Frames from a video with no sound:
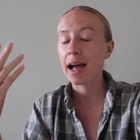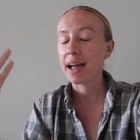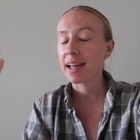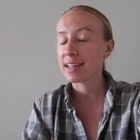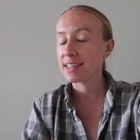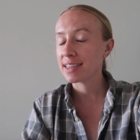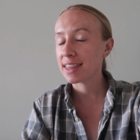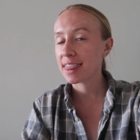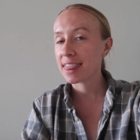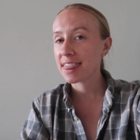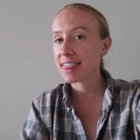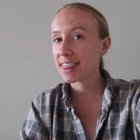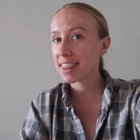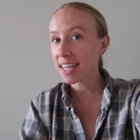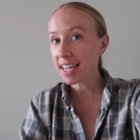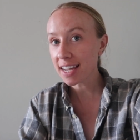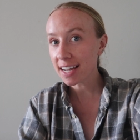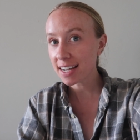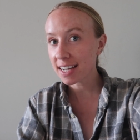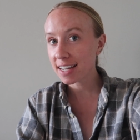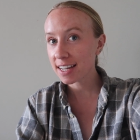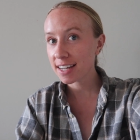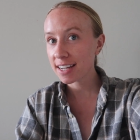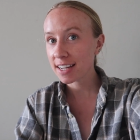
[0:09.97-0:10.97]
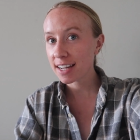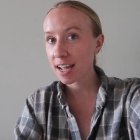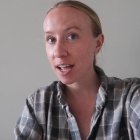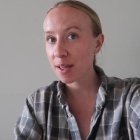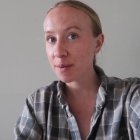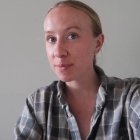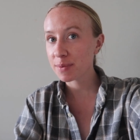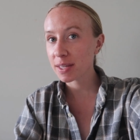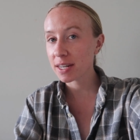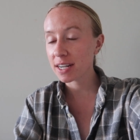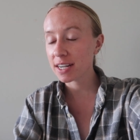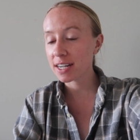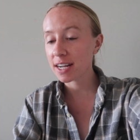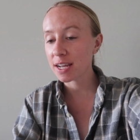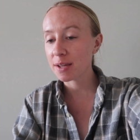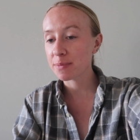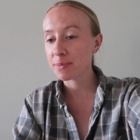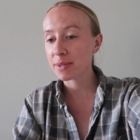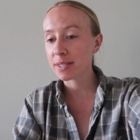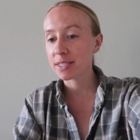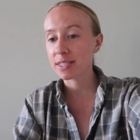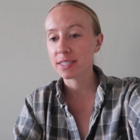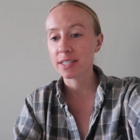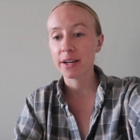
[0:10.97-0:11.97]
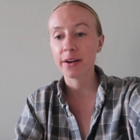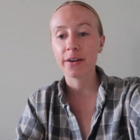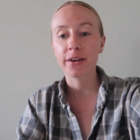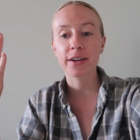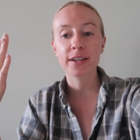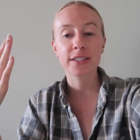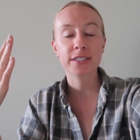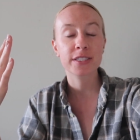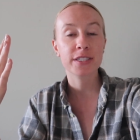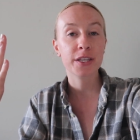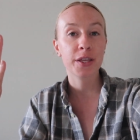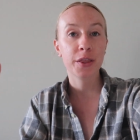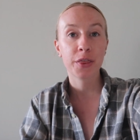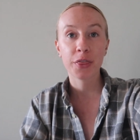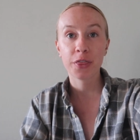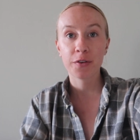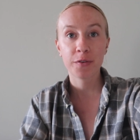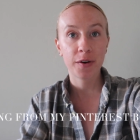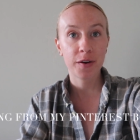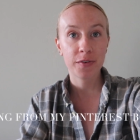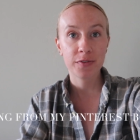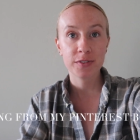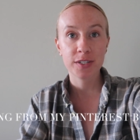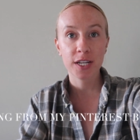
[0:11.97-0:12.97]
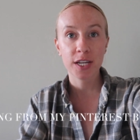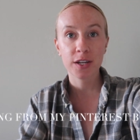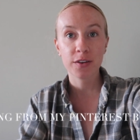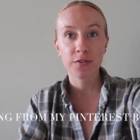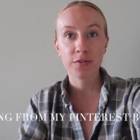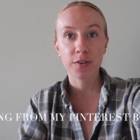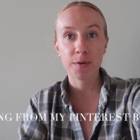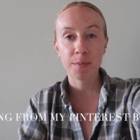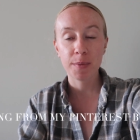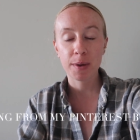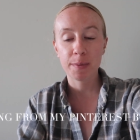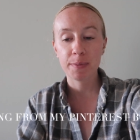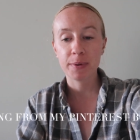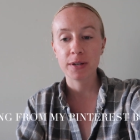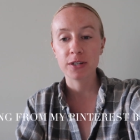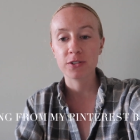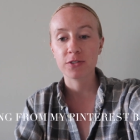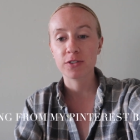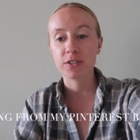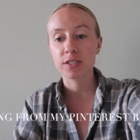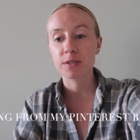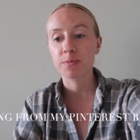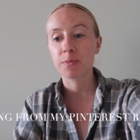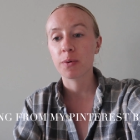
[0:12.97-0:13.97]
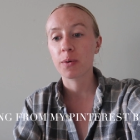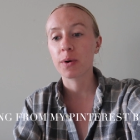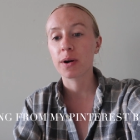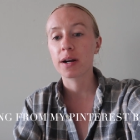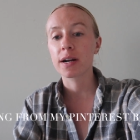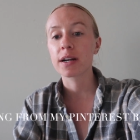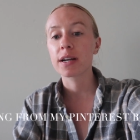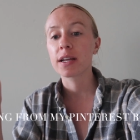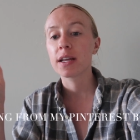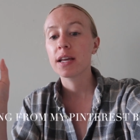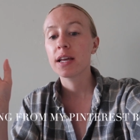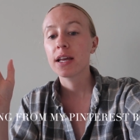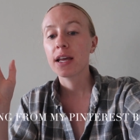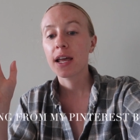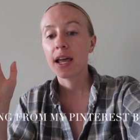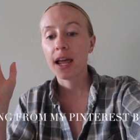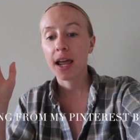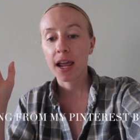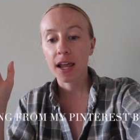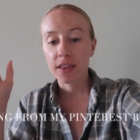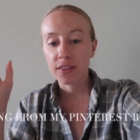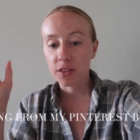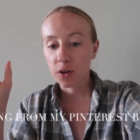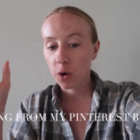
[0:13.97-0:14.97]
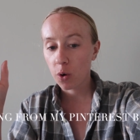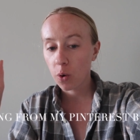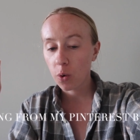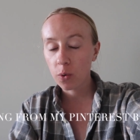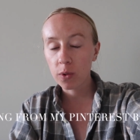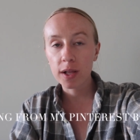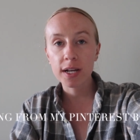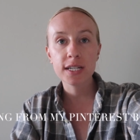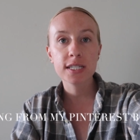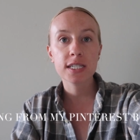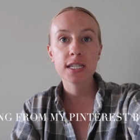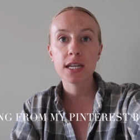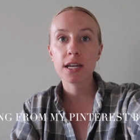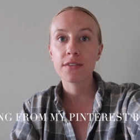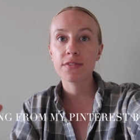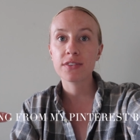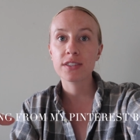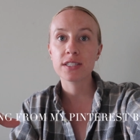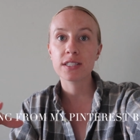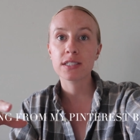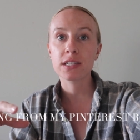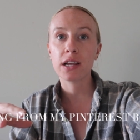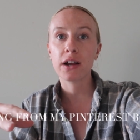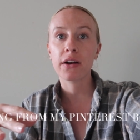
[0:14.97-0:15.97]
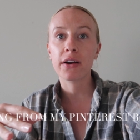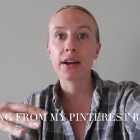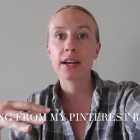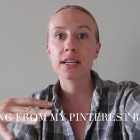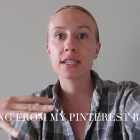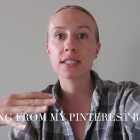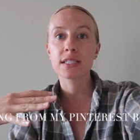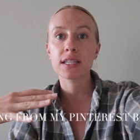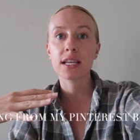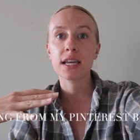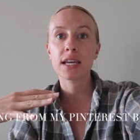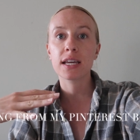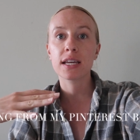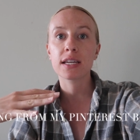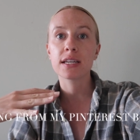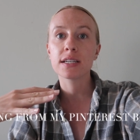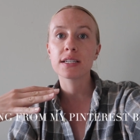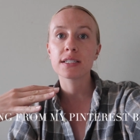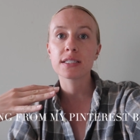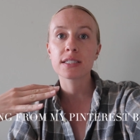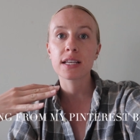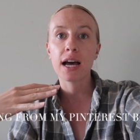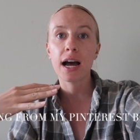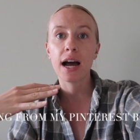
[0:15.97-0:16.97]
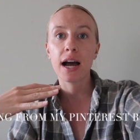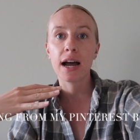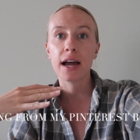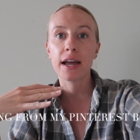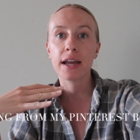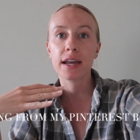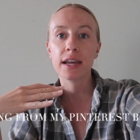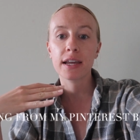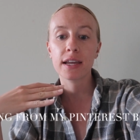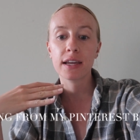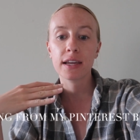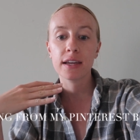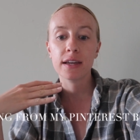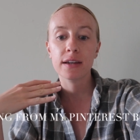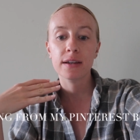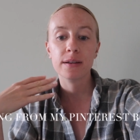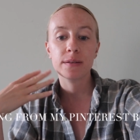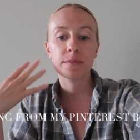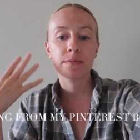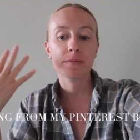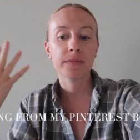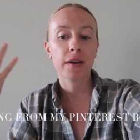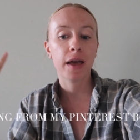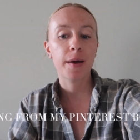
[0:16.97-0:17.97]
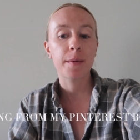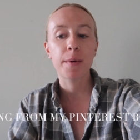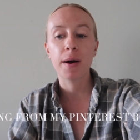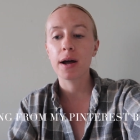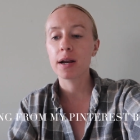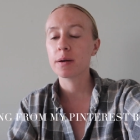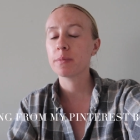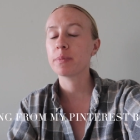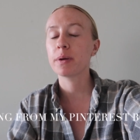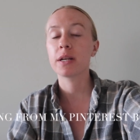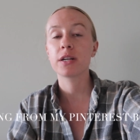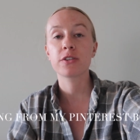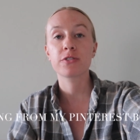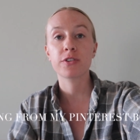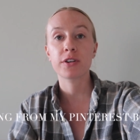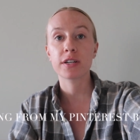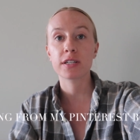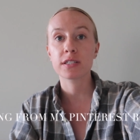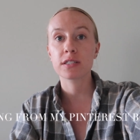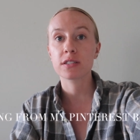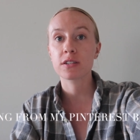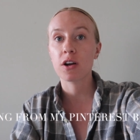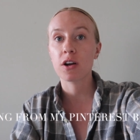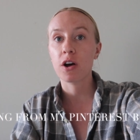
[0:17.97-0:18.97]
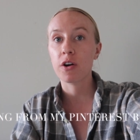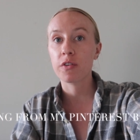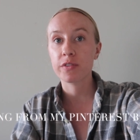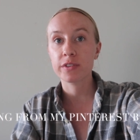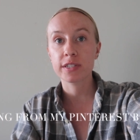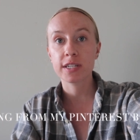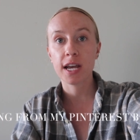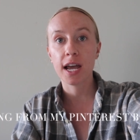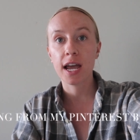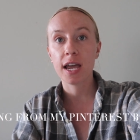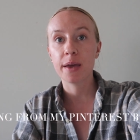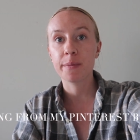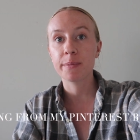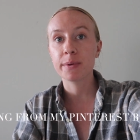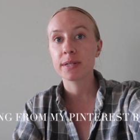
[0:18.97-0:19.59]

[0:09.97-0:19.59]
I think I'm going to name the series Thrifting from My Pinterest Board. And the whole idea of the series is I am on Pinterest all the time.